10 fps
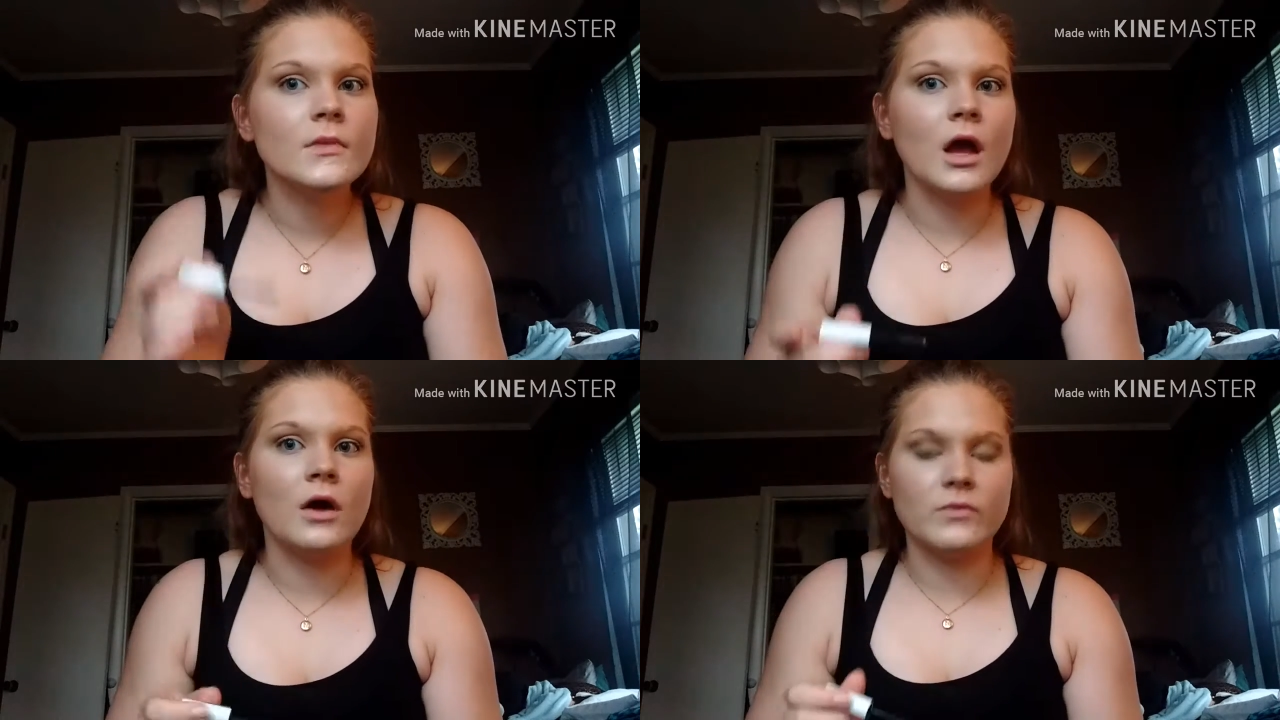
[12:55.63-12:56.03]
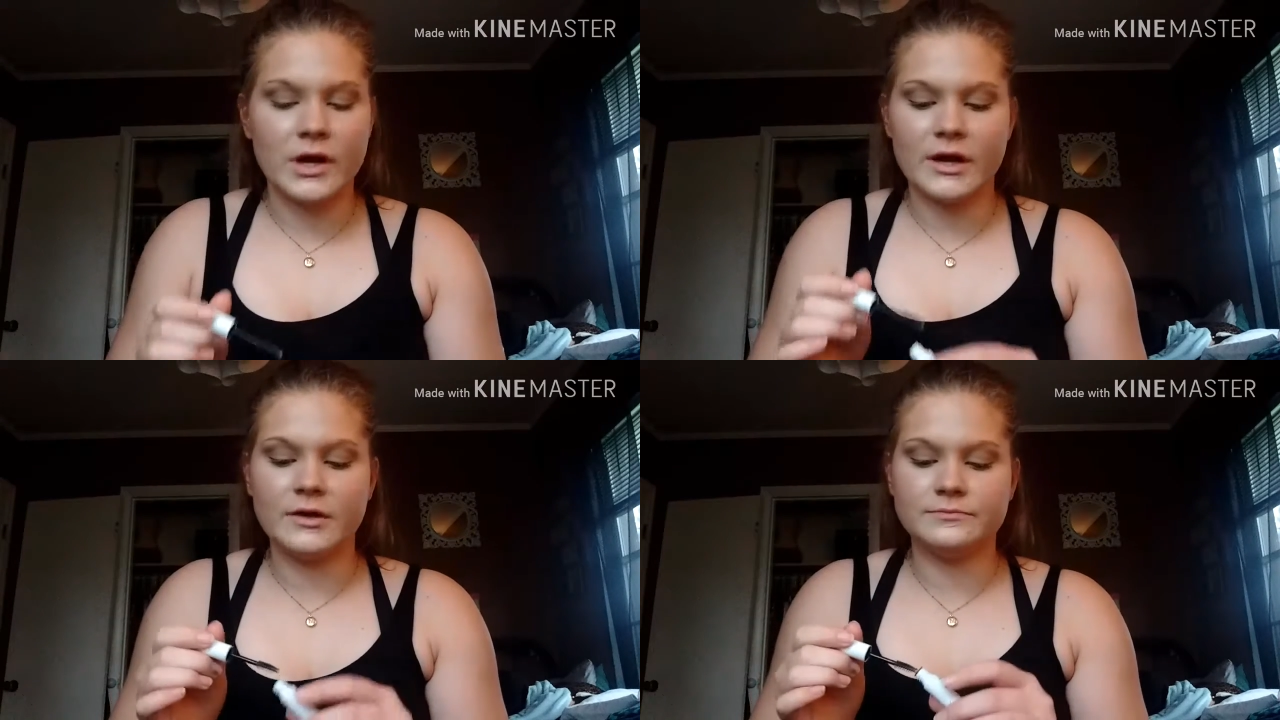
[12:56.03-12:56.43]

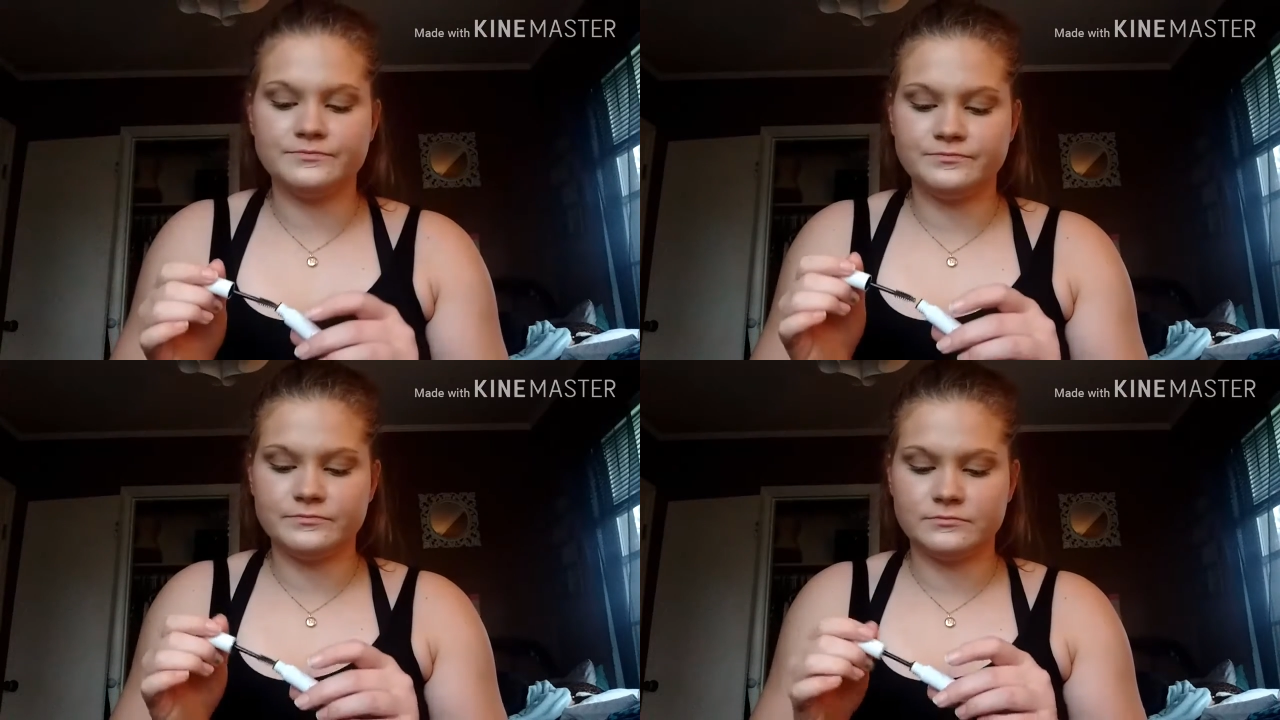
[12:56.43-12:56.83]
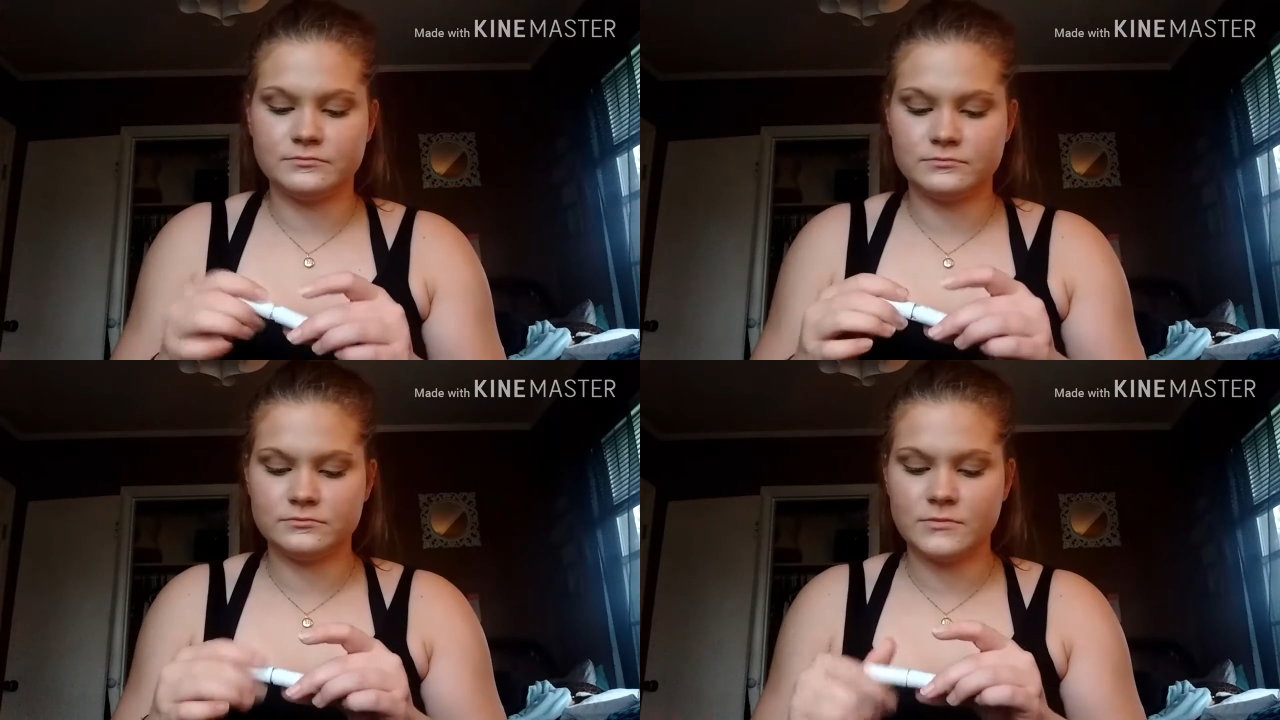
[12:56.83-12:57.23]
Alright,
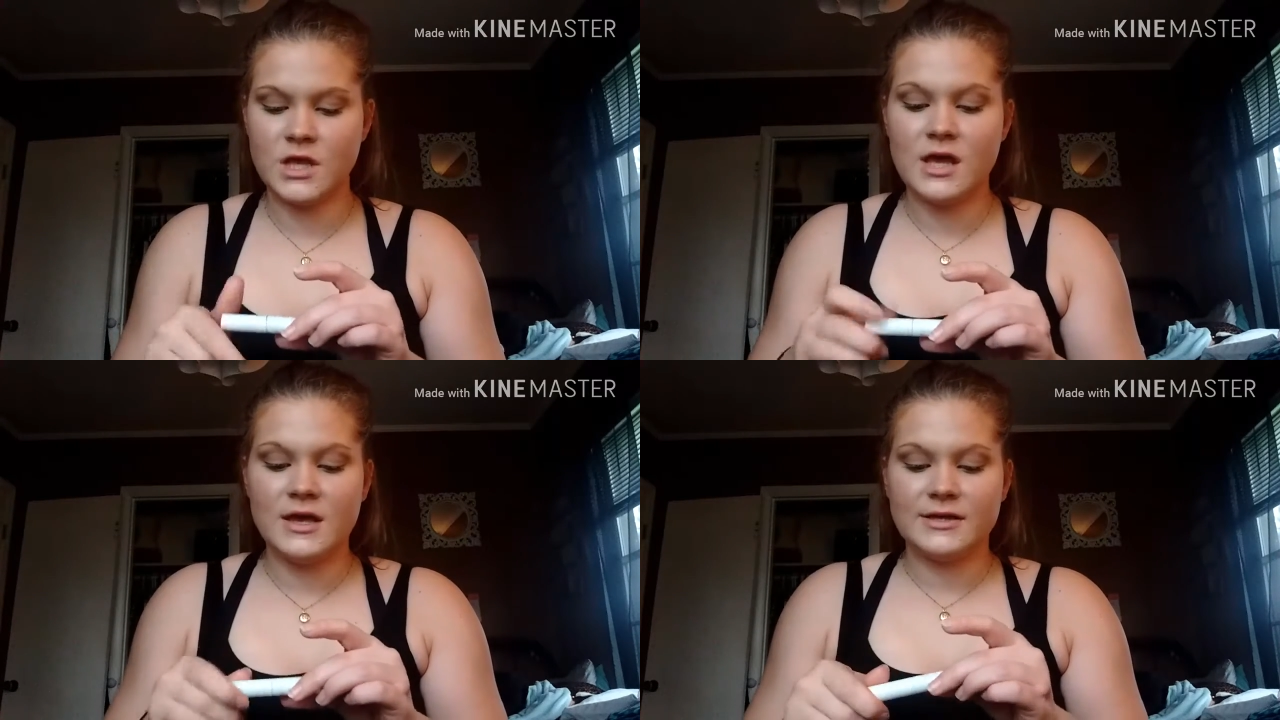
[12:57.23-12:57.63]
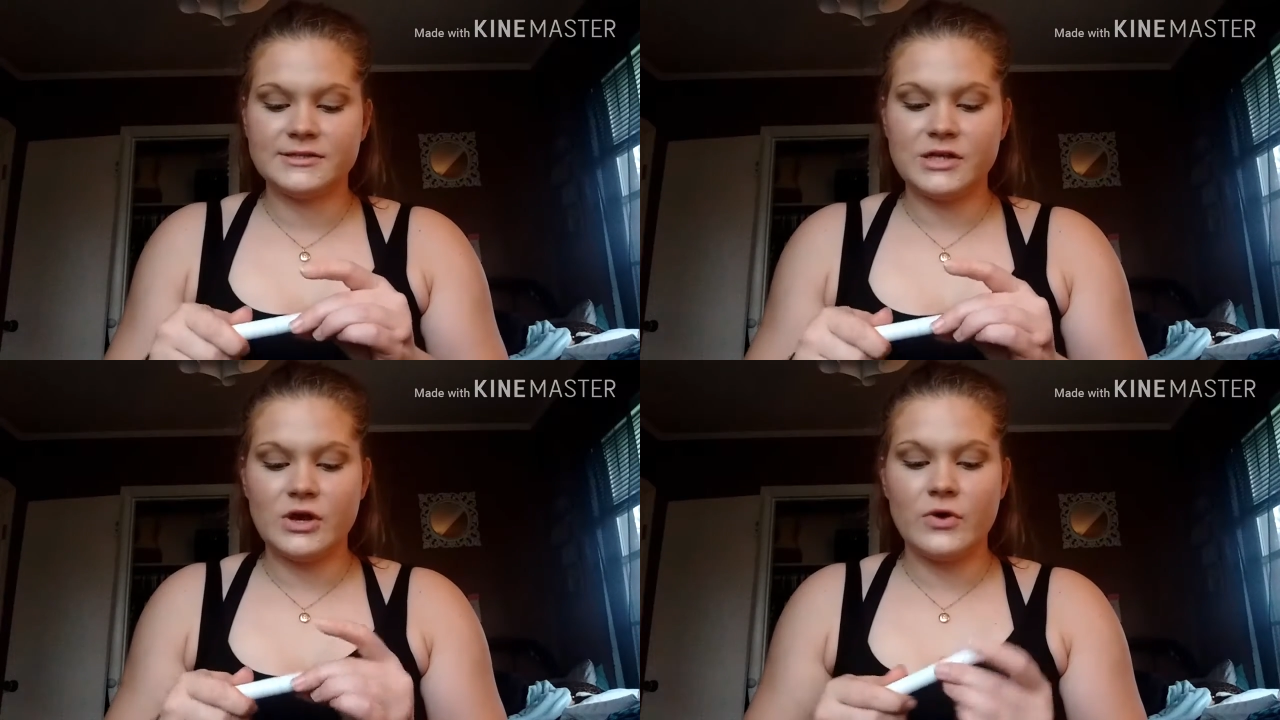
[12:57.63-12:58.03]

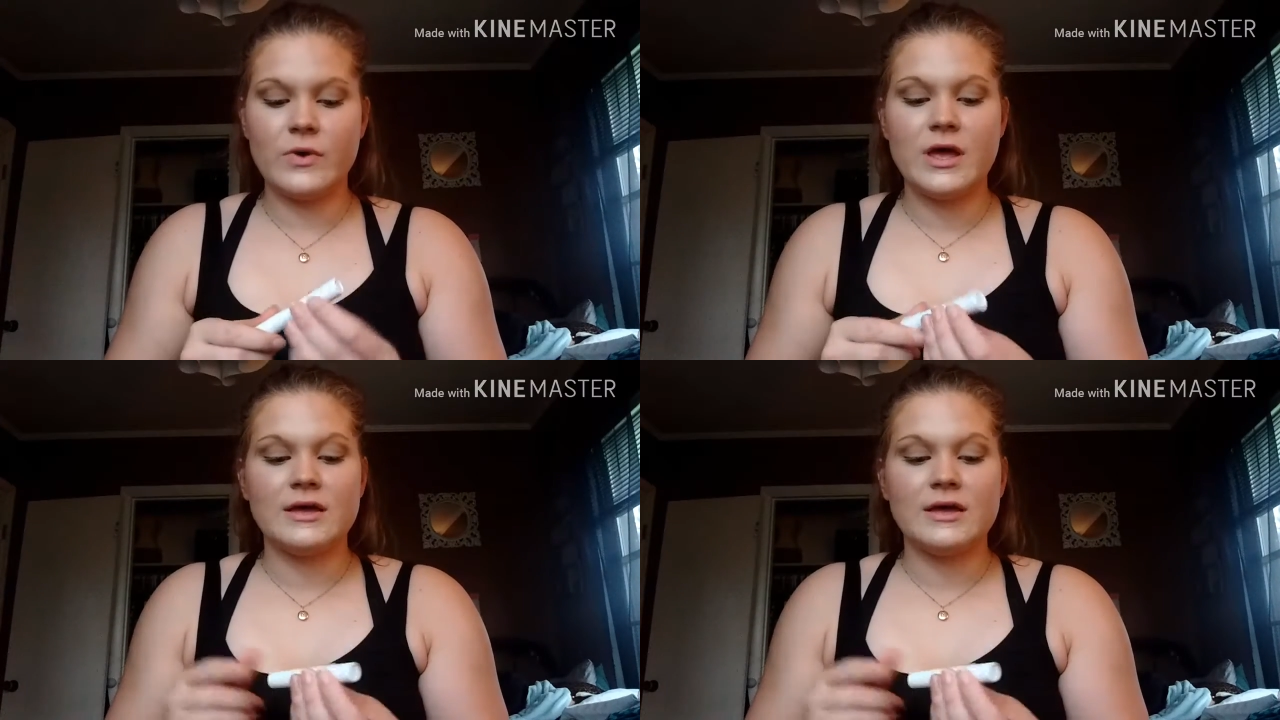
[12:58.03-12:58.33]
so